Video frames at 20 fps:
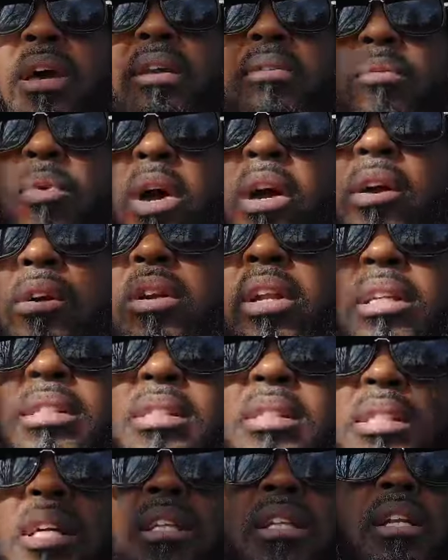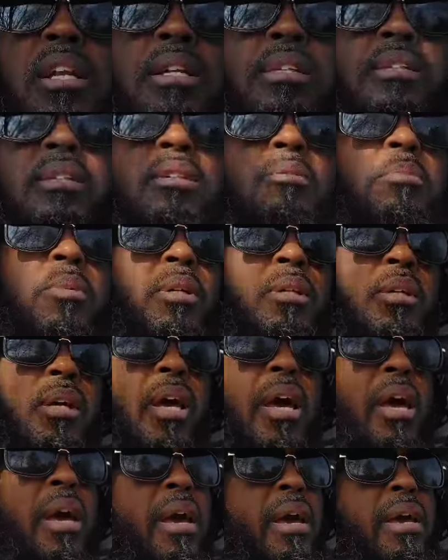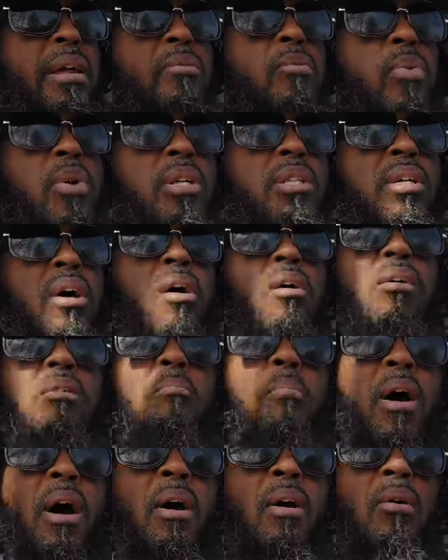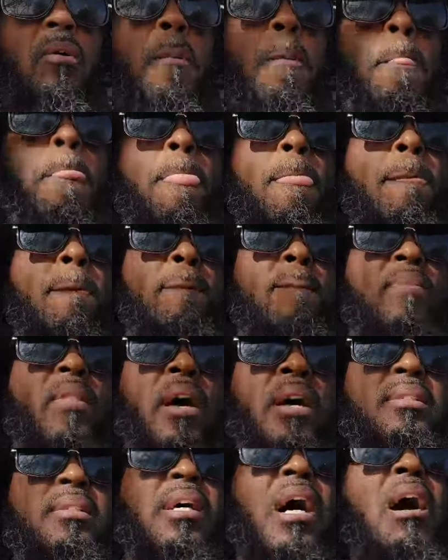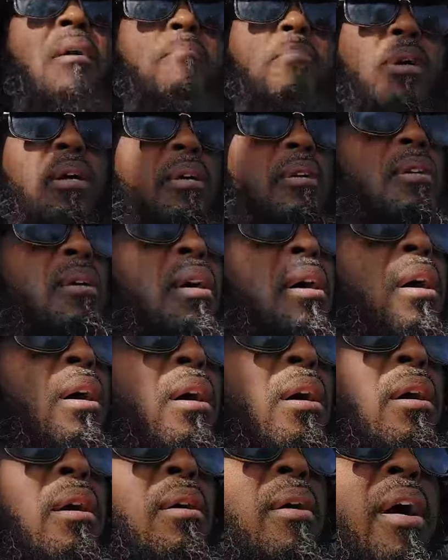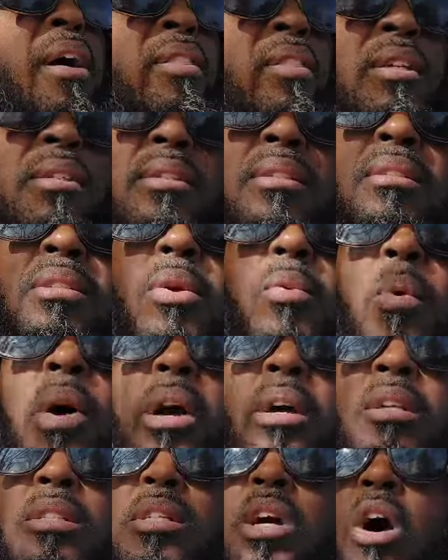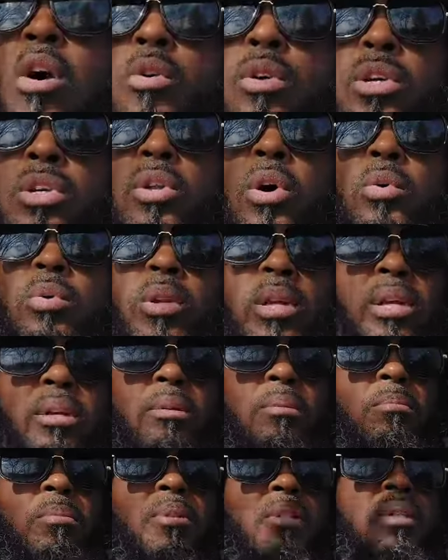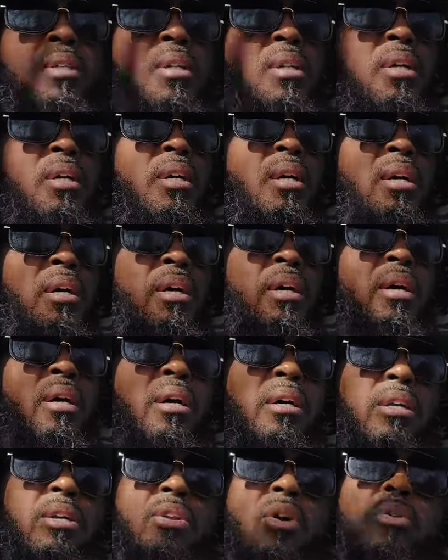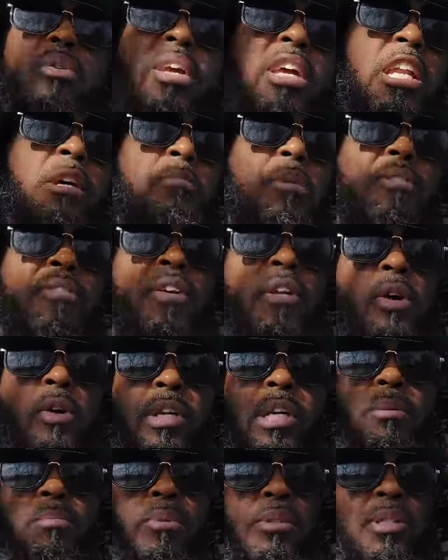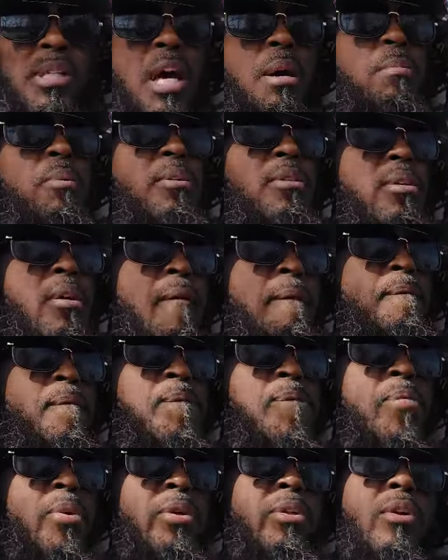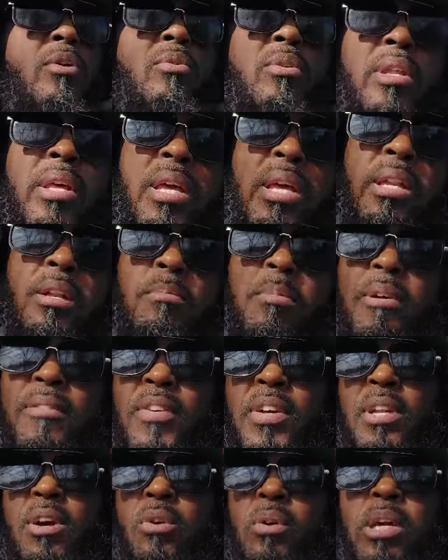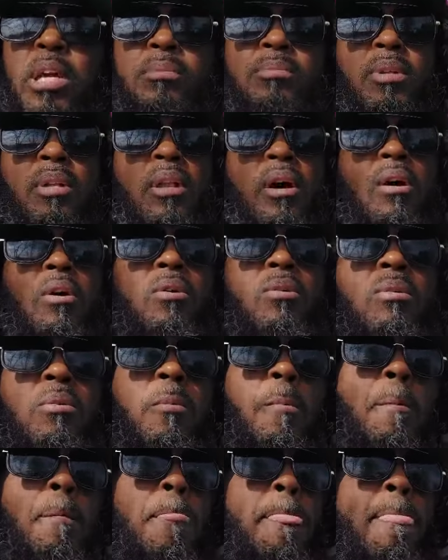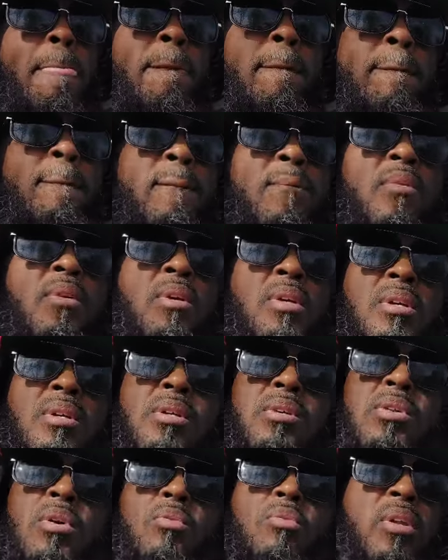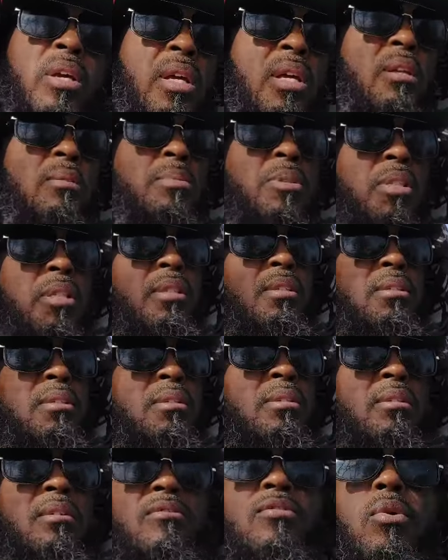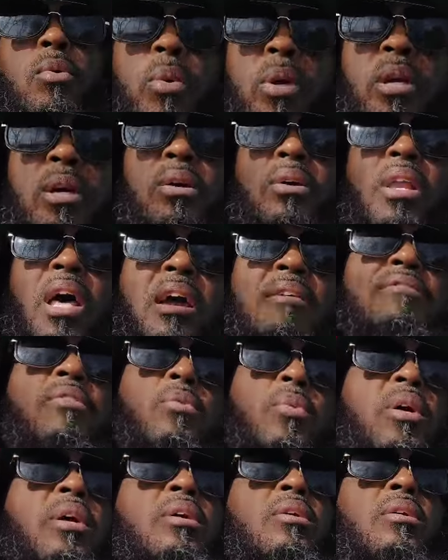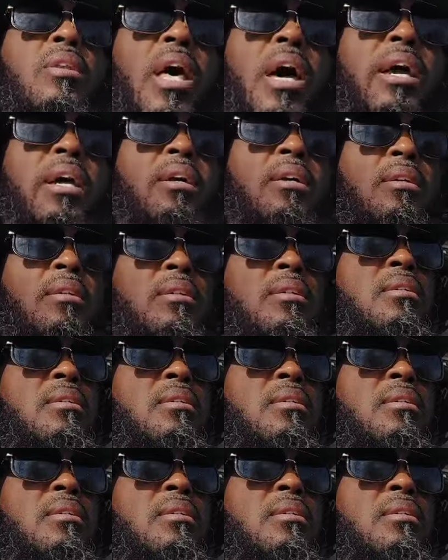and record and sending it to me. And we talk about that topic. Uh, and the, the record is called You Don't Need Them. You don't need them if you don't keep the Sabbath. You don't need them if you don't keep the law. You don't need them, sis. For real, like, for real. Like,